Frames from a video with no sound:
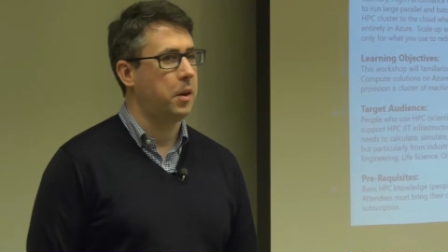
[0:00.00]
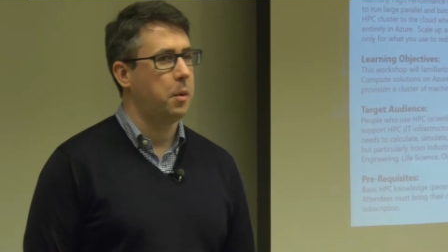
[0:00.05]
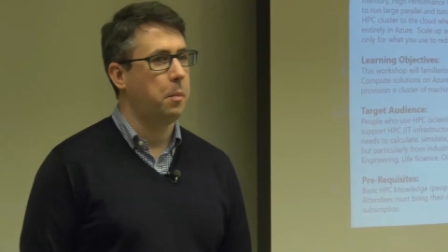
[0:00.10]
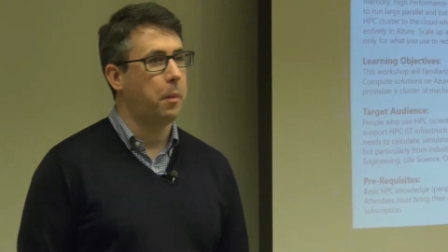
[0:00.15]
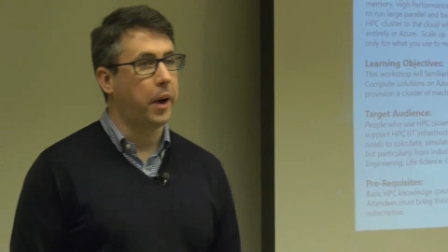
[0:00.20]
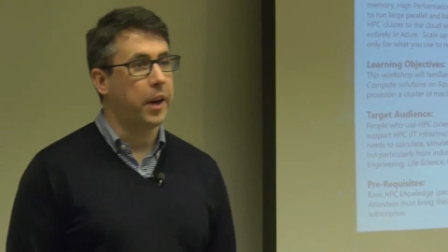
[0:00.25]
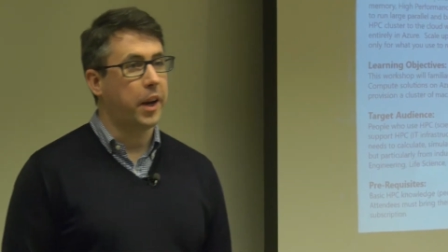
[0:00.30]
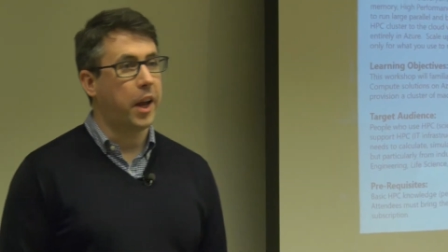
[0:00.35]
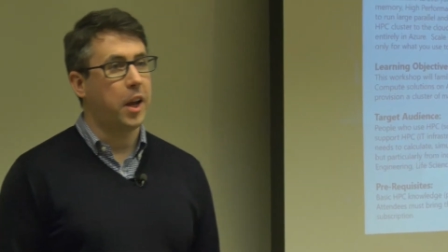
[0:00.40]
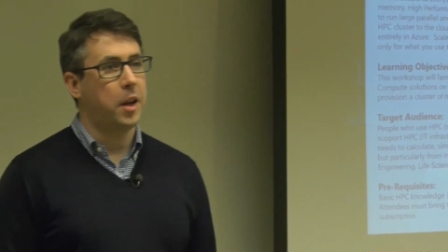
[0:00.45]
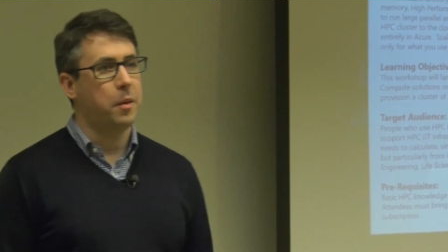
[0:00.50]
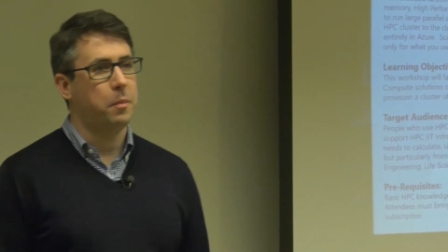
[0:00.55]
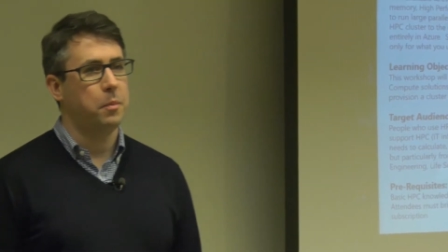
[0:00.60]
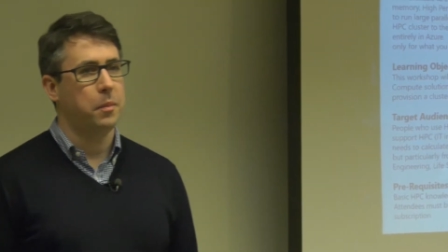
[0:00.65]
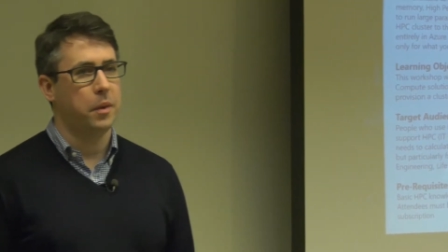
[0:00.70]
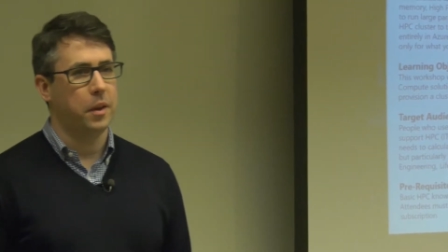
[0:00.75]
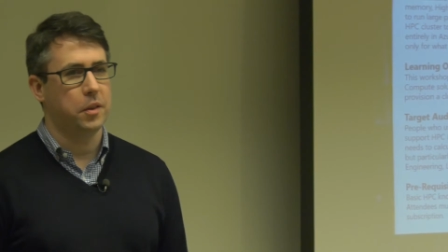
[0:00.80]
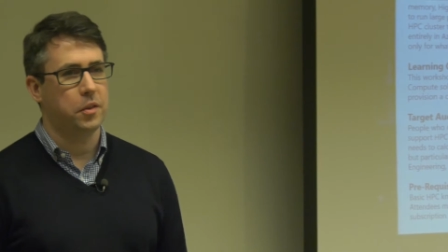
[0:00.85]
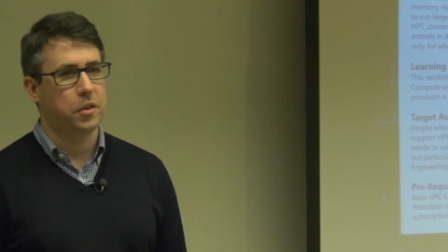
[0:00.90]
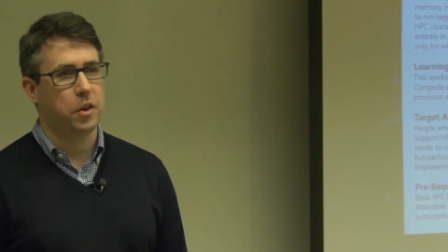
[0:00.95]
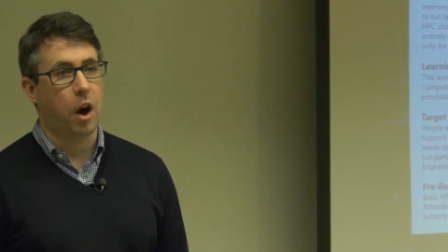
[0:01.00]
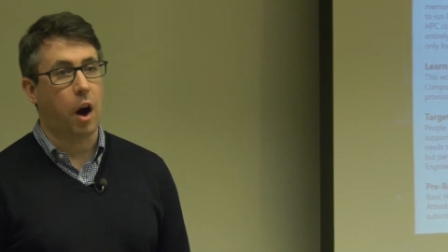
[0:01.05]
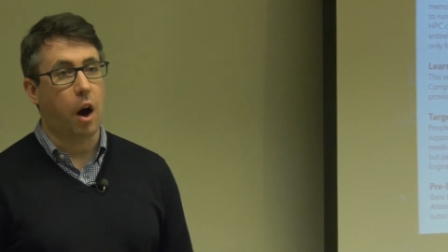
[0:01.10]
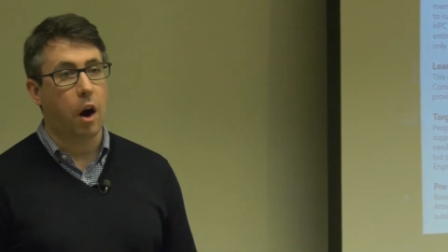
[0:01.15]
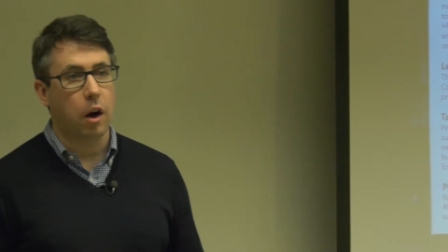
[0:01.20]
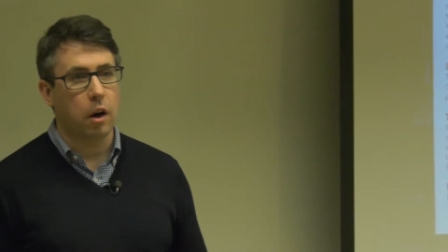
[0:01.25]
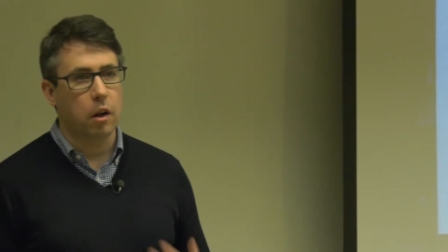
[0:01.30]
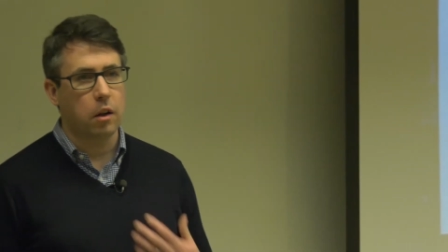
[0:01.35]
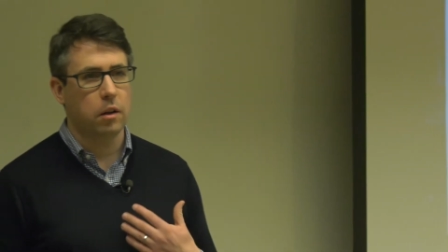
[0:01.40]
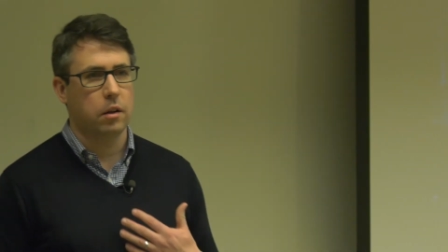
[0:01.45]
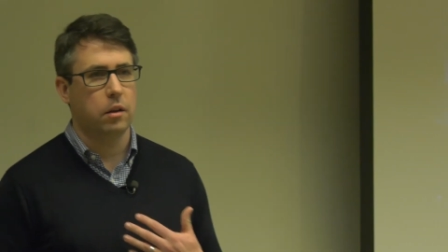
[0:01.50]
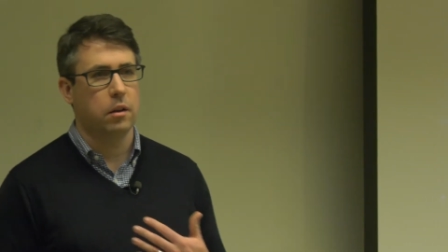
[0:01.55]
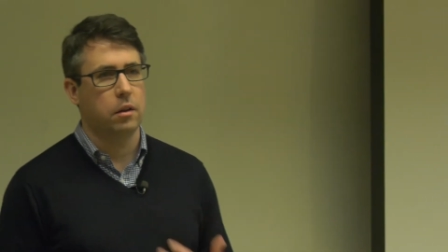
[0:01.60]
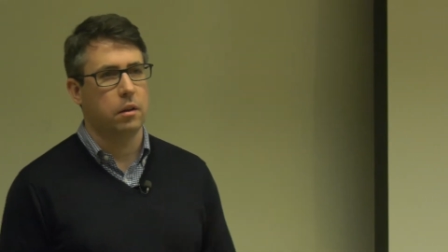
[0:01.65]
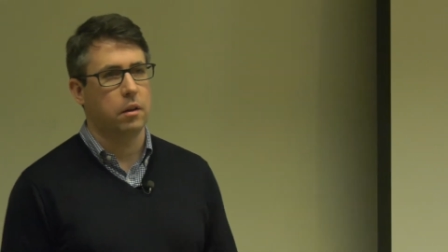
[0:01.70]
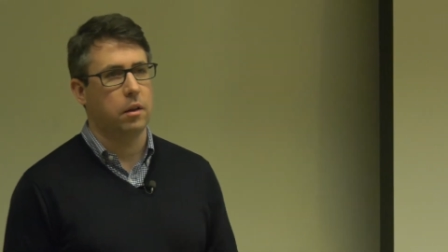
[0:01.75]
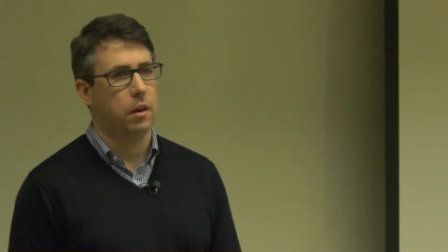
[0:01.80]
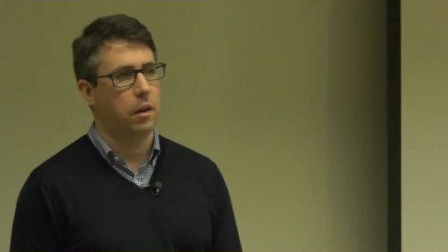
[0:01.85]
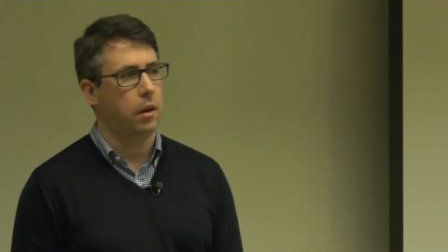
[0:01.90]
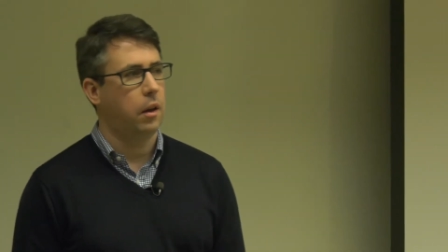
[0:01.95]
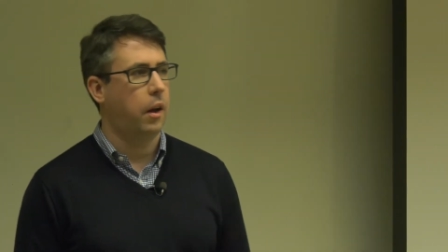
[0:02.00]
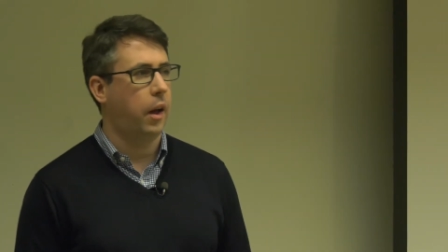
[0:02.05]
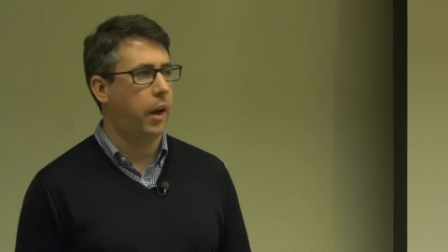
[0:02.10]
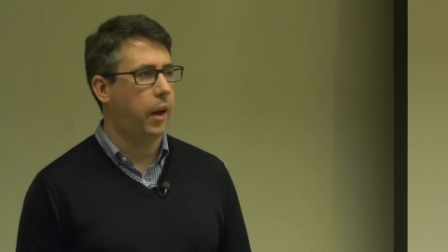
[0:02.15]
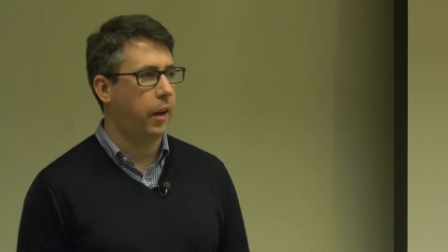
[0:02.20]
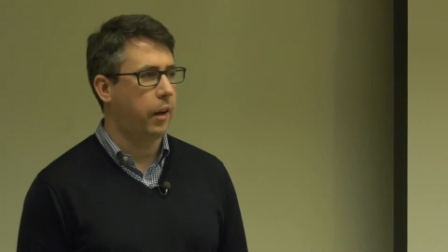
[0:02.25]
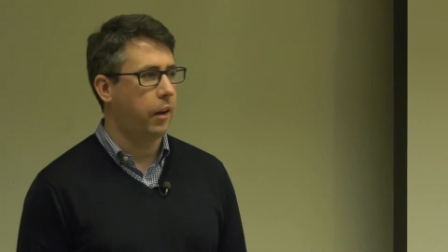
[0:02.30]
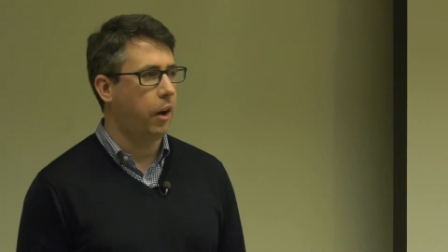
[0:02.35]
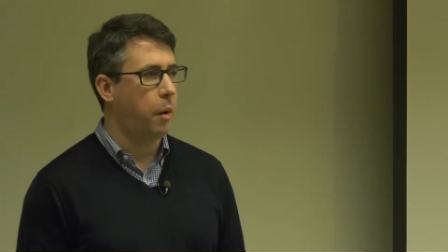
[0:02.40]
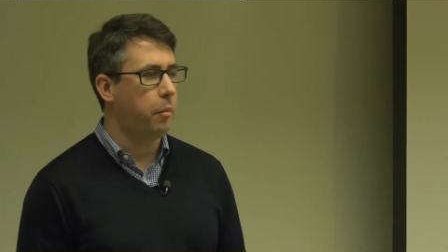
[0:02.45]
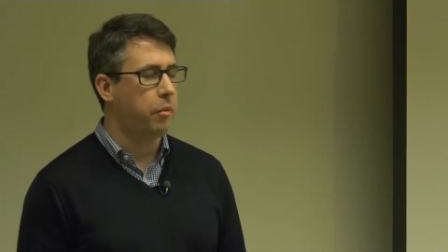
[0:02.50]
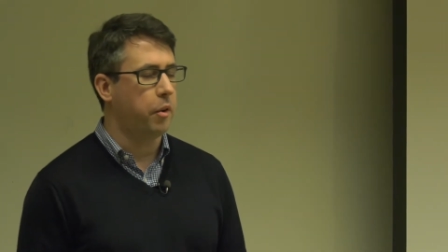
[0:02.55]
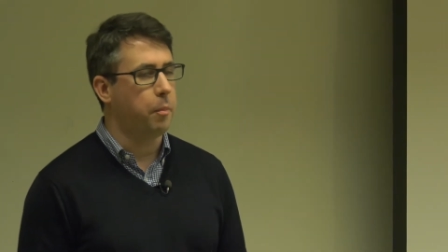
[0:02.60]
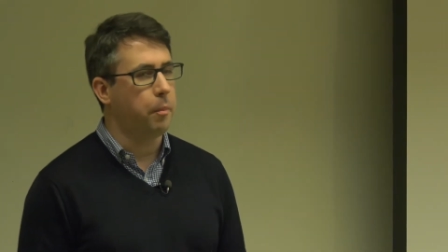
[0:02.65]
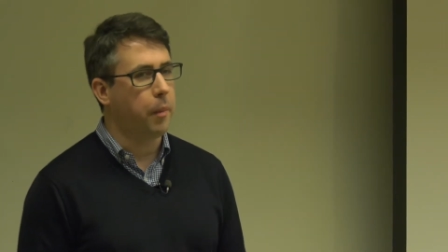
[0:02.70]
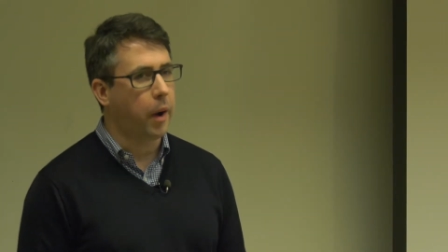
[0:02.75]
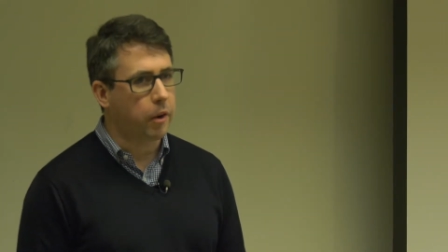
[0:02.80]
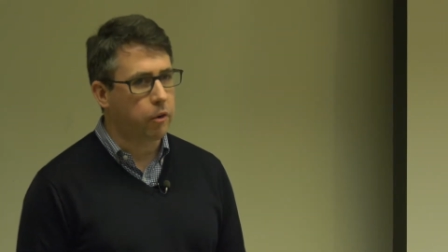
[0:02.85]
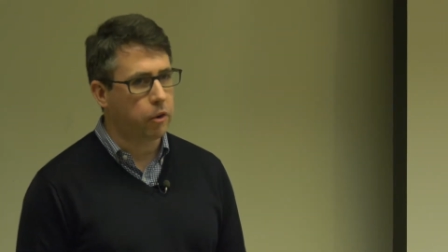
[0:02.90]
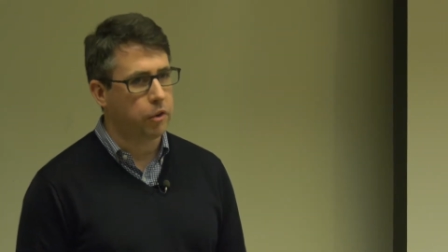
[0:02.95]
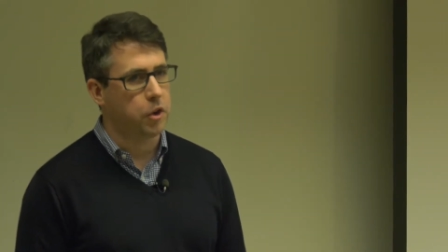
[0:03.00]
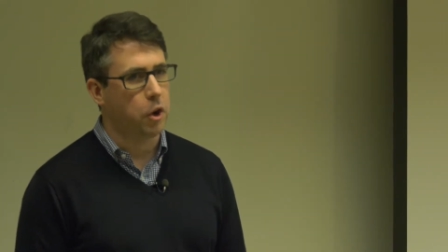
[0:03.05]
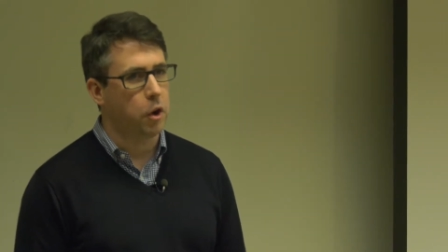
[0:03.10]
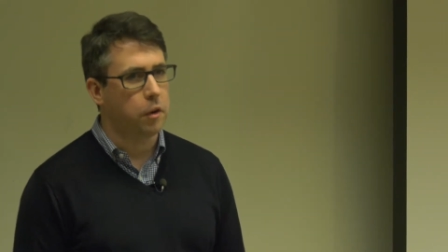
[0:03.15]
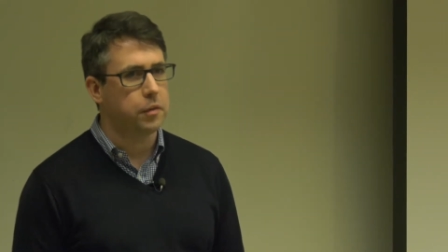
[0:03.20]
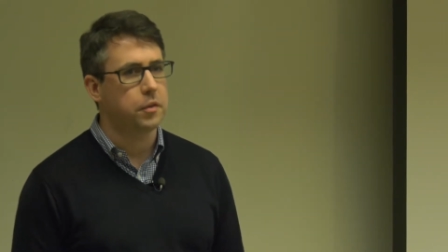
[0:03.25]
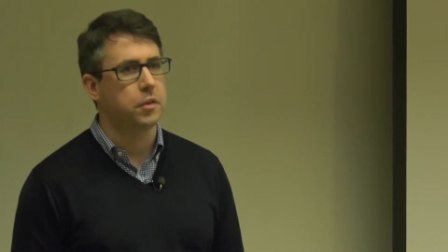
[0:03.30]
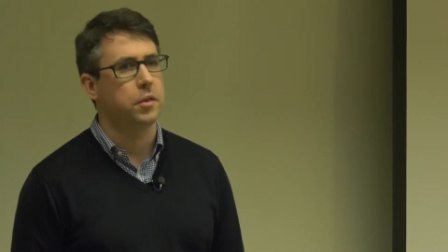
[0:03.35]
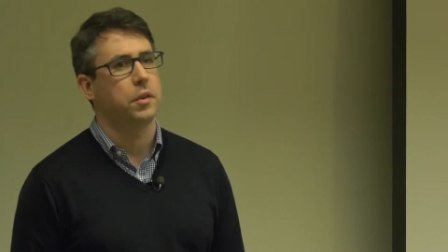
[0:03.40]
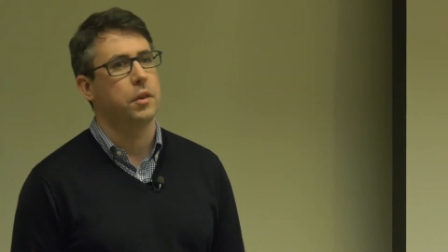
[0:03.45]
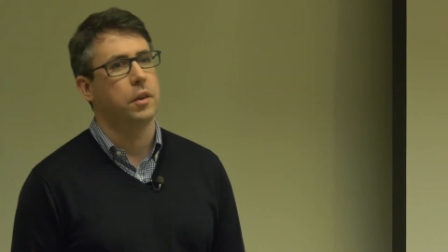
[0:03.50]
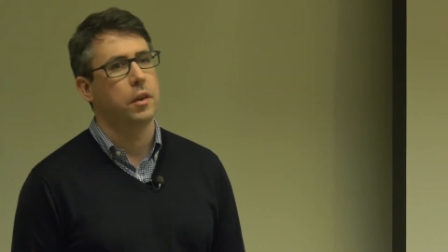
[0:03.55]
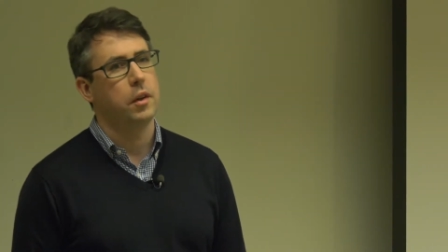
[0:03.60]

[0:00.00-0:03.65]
My name is Carl. I'm from Microsoft.